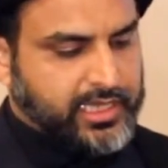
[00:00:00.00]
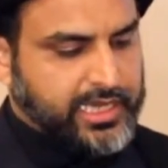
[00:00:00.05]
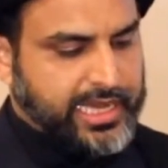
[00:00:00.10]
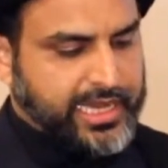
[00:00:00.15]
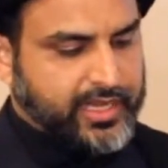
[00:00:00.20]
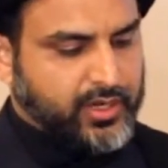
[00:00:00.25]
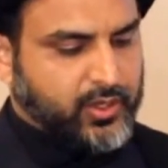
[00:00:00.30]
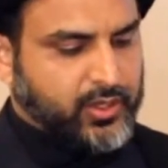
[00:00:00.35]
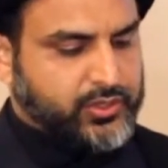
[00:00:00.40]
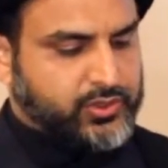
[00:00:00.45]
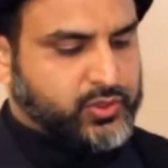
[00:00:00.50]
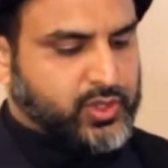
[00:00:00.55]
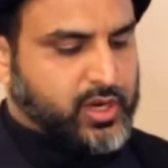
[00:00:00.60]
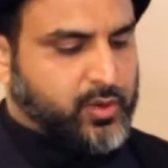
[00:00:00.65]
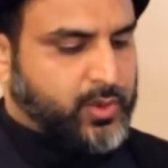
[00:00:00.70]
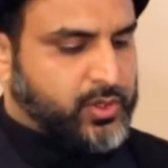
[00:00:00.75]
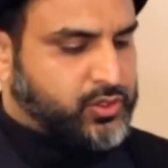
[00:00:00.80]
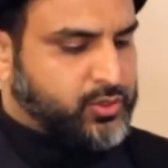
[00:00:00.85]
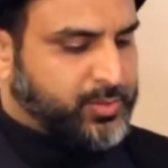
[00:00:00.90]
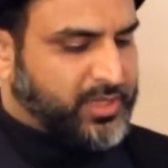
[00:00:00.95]
And also I
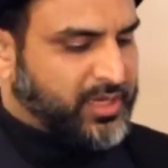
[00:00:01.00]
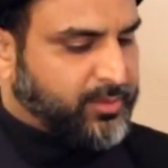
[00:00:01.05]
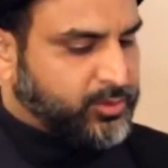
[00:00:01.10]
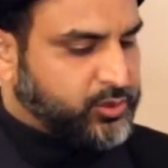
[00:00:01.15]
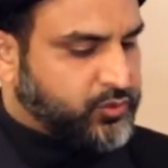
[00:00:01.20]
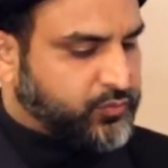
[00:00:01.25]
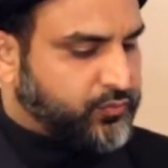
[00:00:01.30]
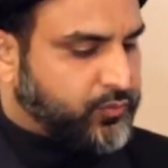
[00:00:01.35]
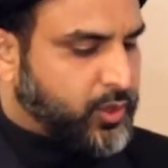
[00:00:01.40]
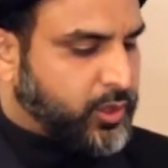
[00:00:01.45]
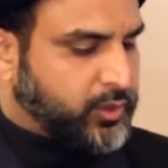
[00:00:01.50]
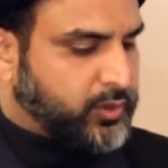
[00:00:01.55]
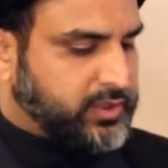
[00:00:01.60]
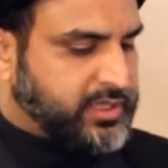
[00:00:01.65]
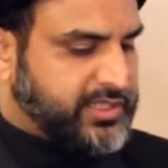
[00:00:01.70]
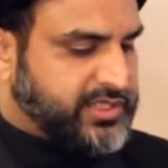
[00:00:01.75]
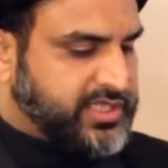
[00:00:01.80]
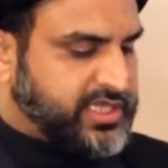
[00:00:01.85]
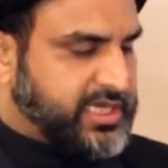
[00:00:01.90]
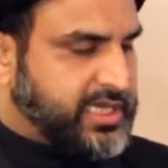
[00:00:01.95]
want to be able to follow
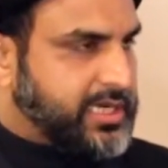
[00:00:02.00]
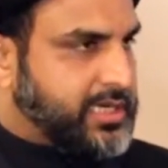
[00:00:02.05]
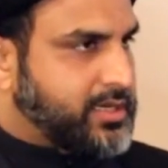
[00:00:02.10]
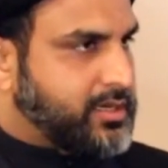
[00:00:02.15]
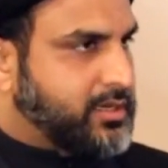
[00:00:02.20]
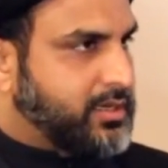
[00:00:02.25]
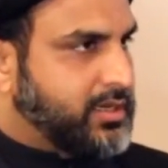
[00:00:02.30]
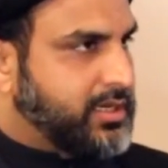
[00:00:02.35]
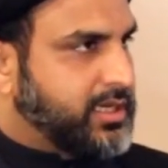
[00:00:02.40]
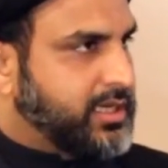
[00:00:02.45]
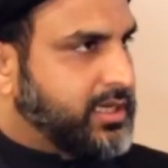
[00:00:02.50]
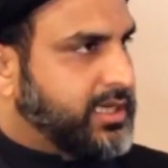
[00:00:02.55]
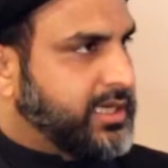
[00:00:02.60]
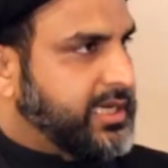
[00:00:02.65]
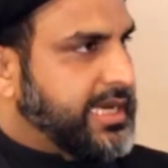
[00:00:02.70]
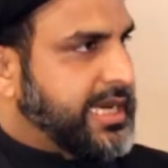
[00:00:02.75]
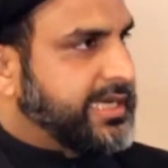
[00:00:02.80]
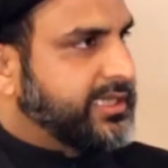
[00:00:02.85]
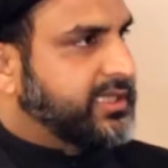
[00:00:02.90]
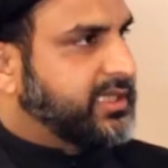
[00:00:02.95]
the seerah
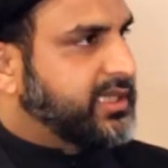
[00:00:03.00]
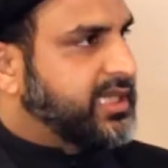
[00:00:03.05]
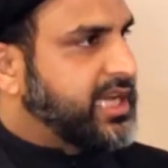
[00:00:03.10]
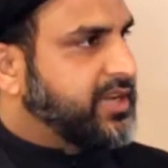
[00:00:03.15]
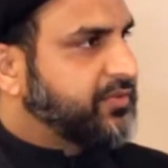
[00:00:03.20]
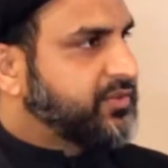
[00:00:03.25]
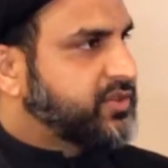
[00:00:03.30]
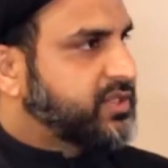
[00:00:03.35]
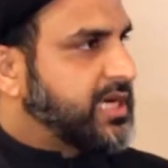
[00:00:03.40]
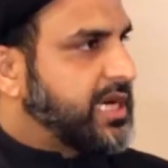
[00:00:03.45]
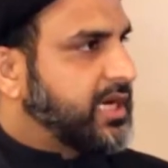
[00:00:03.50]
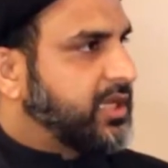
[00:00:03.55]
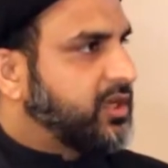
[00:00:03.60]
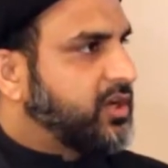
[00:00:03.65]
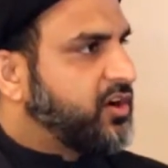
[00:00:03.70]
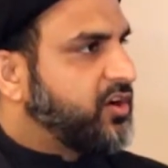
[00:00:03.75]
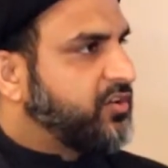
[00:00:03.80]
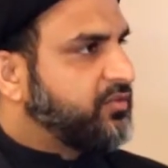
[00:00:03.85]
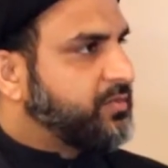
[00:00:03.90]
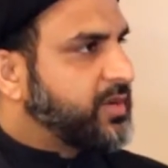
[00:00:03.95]
and the lifestyle
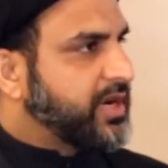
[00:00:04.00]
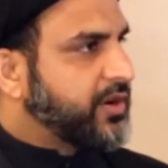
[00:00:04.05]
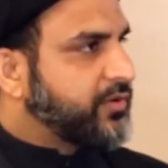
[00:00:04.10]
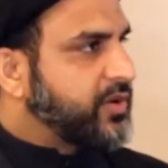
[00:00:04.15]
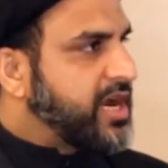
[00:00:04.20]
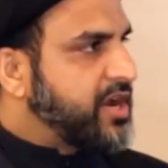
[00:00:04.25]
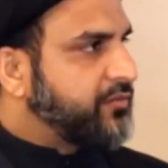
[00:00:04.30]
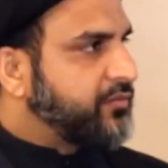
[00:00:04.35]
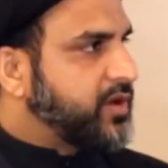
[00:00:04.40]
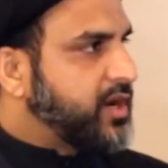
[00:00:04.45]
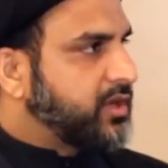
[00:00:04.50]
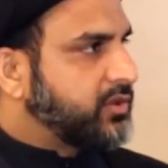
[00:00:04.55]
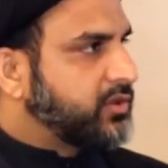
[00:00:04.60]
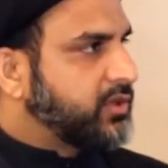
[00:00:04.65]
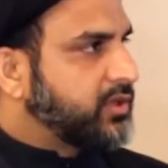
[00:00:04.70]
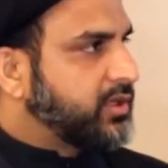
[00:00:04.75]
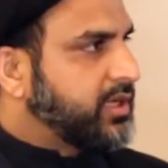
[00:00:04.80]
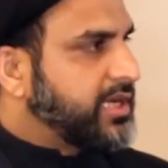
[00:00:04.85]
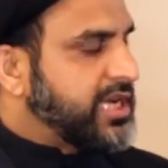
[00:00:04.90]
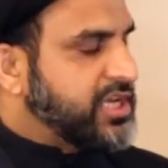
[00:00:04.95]
of my
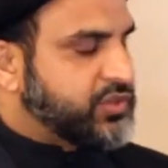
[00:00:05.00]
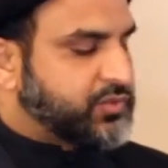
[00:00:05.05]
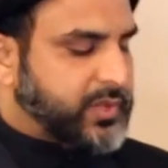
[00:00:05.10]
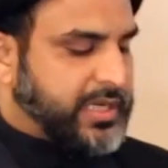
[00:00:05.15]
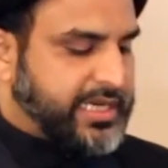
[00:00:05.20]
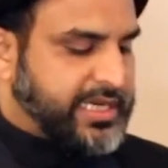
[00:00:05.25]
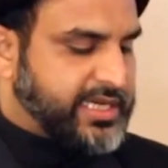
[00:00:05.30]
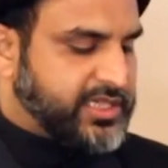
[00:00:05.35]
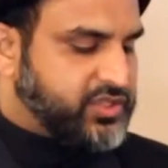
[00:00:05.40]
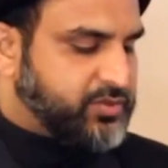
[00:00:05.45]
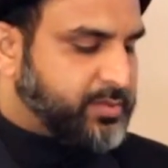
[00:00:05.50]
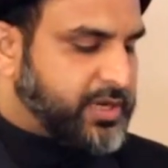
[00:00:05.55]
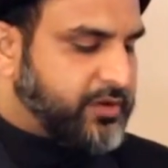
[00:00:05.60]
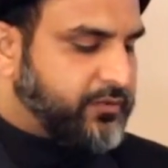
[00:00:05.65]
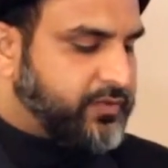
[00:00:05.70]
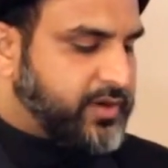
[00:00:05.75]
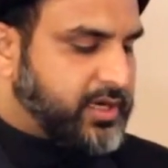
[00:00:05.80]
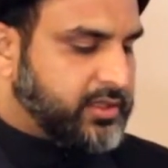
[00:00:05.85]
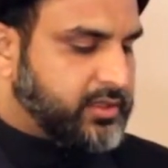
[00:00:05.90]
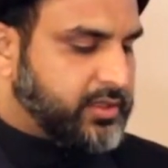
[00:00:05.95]
grandfather as well as my
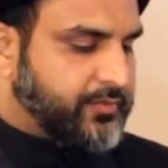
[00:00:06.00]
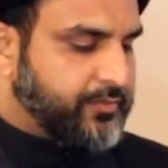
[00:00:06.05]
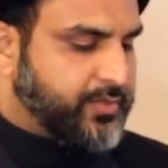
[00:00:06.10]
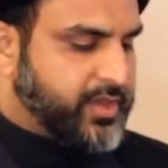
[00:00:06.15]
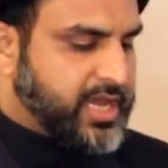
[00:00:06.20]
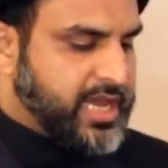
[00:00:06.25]
father.